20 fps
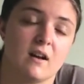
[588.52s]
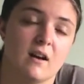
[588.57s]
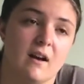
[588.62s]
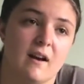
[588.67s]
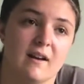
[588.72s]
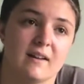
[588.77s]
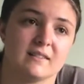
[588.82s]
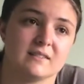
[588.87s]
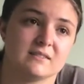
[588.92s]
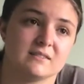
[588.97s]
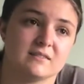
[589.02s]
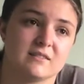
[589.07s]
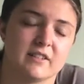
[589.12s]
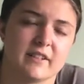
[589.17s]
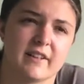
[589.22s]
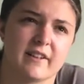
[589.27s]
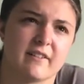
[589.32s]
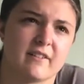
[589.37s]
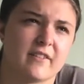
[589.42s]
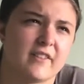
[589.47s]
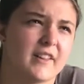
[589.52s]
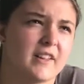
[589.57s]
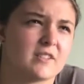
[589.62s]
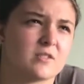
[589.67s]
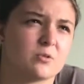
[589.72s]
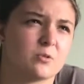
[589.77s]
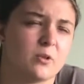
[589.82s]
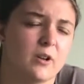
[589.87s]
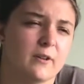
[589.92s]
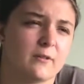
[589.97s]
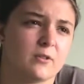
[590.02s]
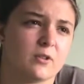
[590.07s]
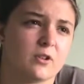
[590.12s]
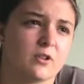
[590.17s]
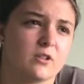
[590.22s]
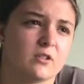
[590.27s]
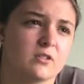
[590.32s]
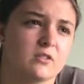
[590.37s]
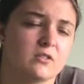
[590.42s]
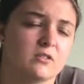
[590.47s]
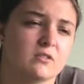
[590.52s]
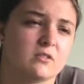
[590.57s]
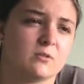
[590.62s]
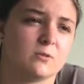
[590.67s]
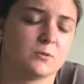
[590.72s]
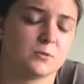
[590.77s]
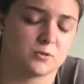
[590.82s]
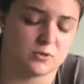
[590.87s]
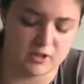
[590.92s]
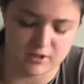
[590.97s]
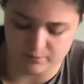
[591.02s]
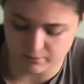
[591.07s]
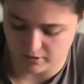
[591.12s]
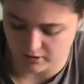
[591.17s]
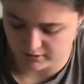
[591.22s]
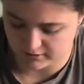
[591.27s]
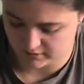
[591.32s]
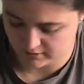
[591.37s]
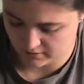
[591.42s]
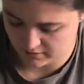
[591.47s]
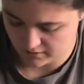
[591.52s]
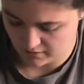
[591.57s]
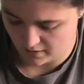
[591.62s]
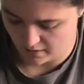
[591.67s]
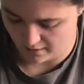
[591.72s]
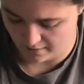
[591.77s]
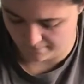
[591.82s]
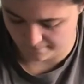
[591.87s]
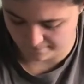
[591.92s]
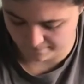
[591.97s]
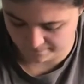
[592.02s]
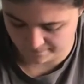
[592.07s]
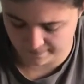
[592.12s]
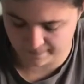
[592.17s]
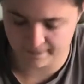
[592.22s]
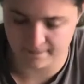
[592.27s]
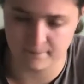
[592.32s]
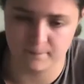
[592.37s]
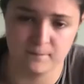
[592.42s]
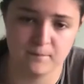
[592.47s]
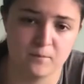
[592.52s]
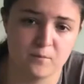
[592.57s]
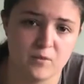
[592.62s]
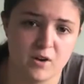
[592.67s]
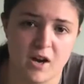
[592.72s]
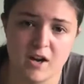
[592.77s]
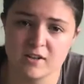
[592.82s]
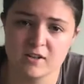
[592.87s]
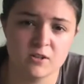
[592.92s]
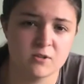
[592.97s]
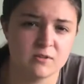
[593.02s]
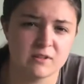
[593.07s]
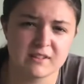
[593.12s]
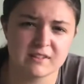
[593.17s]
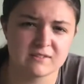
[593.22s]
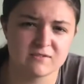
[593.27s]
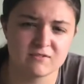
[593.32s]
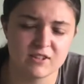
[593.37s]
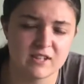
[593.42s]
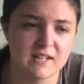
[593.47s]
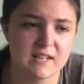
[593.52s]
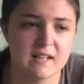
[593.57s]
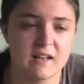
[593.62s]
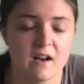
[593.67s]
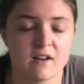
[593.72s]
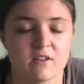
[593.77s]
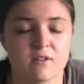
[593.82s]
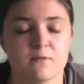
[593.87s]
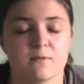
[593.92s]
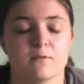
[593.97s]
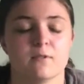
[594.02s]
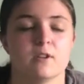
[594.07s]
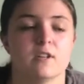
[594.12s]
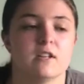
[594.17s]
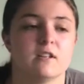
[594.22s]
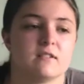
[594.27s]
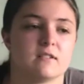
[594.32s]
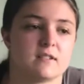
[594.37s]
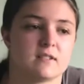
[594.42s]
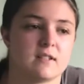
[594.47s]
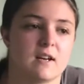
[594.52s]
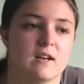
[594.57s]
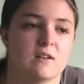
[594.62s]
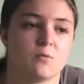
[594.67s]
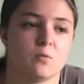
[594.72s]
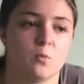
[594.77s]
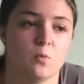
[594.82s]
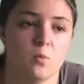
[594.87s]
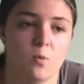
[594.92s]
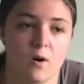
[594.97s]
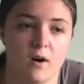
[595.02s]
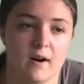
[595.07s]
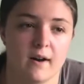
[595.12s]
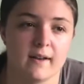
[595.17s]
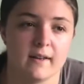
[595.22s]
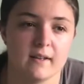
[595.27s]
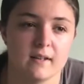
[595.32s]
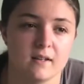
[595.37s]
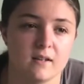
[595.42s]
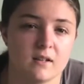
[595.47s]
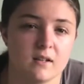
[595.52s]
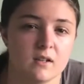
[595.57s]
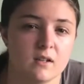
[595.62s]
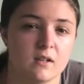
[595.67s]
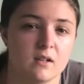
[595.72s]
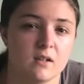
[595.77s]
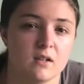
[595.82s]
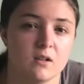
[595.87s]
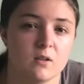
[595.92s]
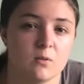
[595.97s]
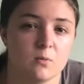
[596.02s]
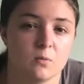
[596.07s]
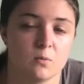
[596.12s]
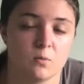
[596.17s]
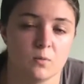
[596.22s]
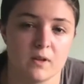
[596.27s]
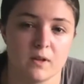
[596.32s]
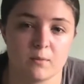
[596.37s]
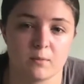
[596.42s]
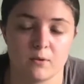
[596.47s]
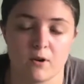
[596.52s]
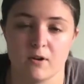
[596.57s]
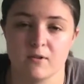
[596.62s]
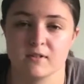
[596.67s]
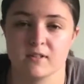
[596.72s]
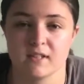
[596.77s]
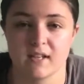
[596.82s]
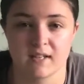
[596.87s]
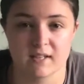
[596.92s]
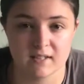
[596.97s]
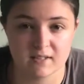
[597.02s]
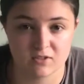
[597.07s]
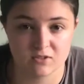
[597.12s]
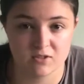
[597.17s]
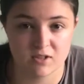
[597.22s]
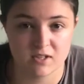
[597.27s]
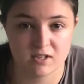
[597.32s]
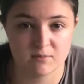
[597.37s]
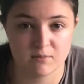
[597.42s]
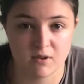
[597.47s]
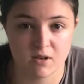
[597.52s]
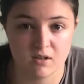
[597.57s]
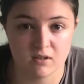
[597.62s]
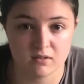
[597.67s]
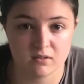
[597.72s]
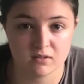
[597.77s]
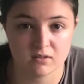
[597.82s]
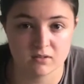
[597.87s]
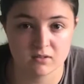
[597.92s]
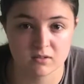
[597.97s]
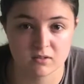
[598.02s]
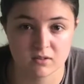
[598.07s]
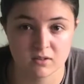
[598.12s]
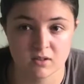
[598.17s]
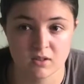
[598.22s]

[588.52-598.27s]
and I think that's all I've got, all stretch marks. I don't fully understand why we are prone to getting stretch marks.